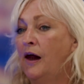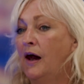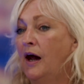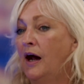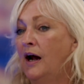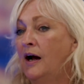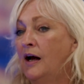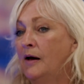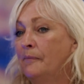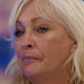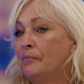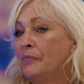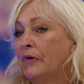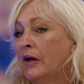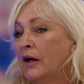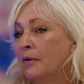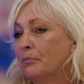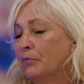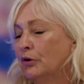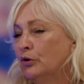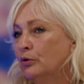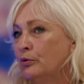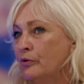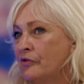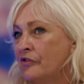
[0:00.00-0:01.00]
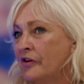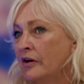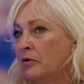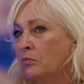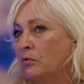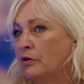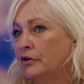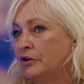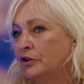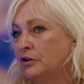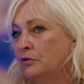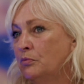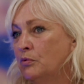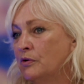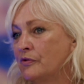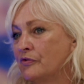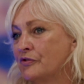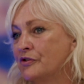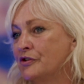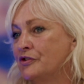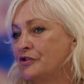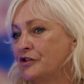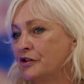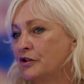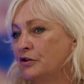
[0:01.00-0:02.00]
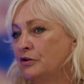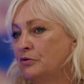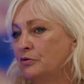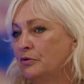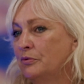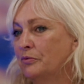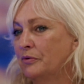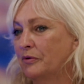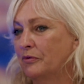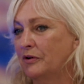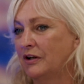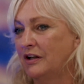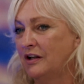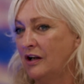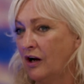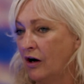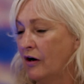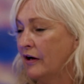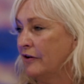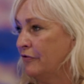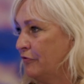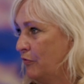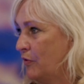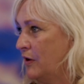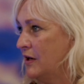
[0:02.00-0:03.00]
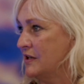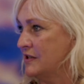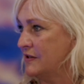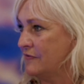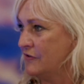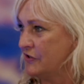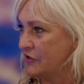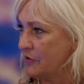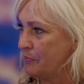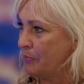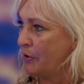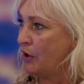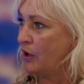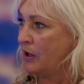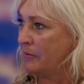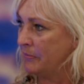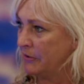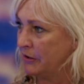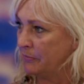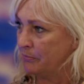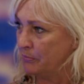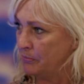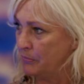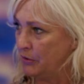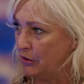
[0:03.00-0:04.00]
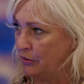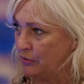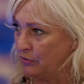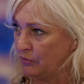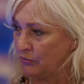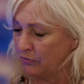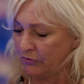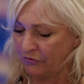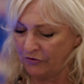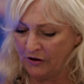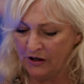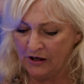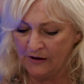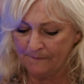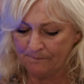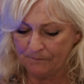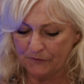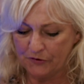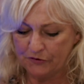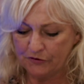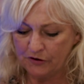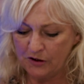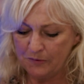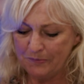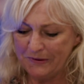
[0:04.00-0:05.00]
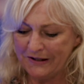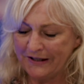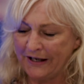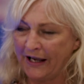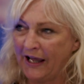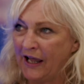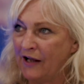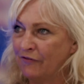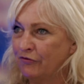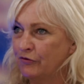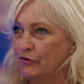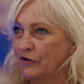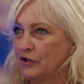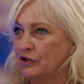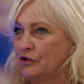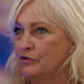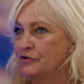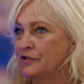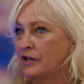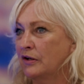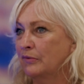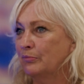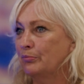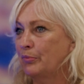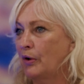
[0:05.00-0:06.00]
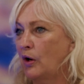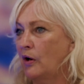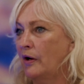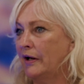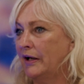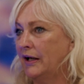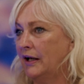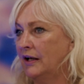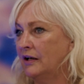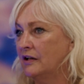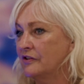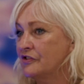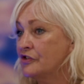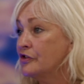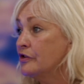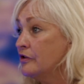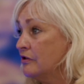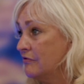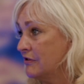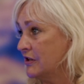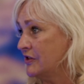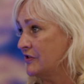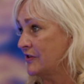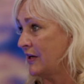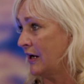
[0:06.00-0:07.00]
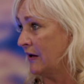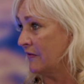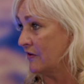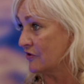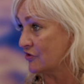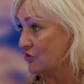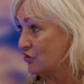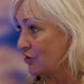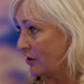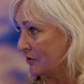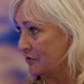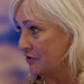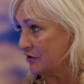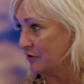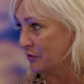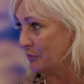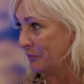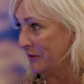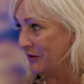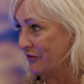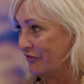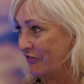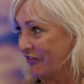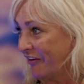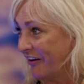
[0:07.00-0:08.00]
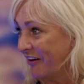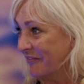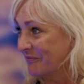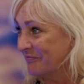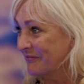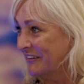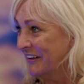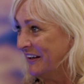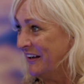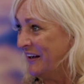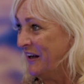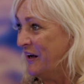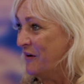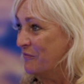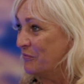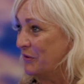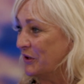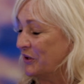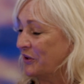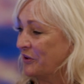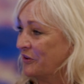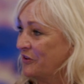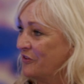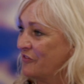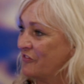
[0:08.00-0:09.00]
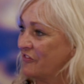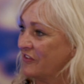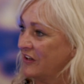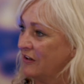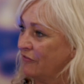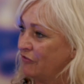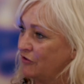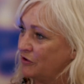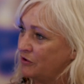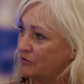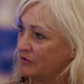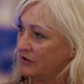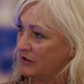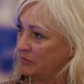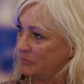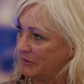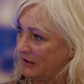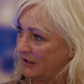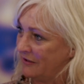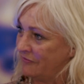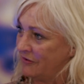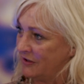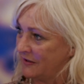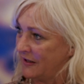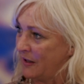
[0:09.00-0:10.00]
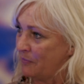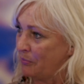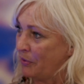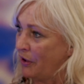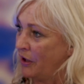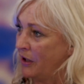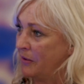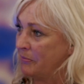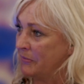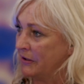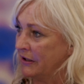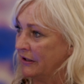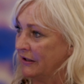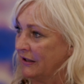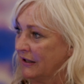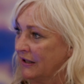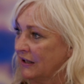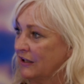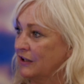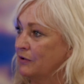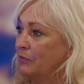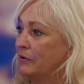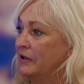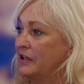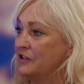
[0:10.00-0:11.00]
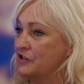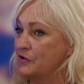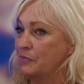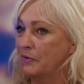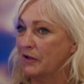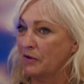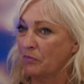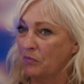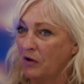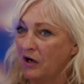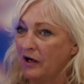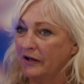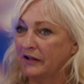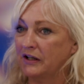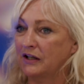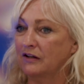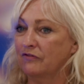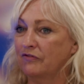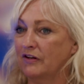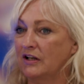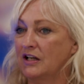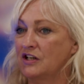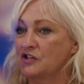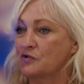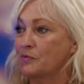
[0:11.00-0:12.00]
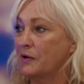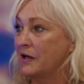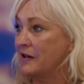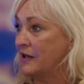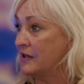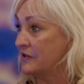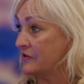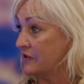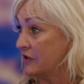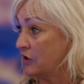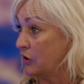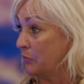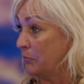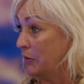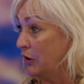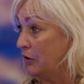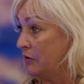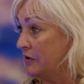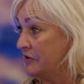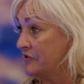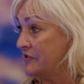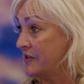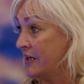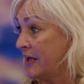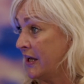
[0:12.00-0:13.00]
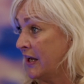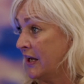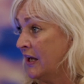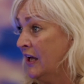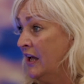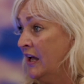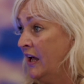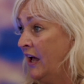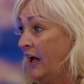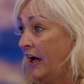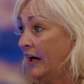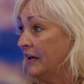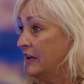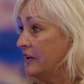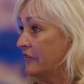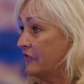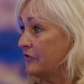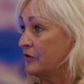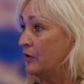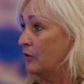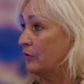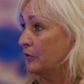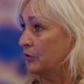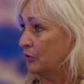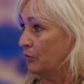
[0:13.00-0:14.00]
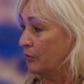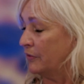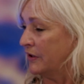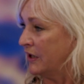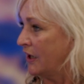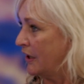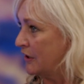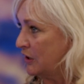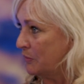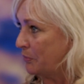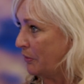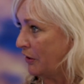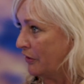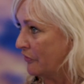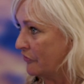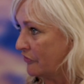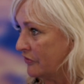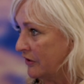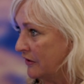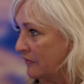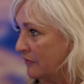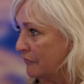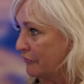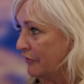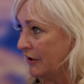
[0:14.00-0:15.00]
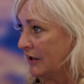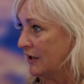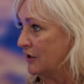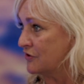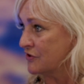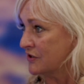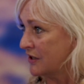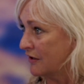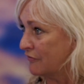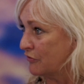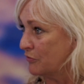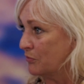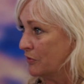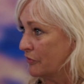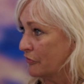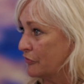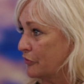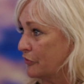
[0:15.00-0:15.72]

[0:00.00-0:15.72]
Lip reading: But also what you want to do life-wise. If it's a permanent move, you've got to be careful that you don't buy in a tourist town that's shut in the winter, because if you're going to be living there permanently, you want it to be a working village where there's a community and it's not you're the only person in the village and everyone's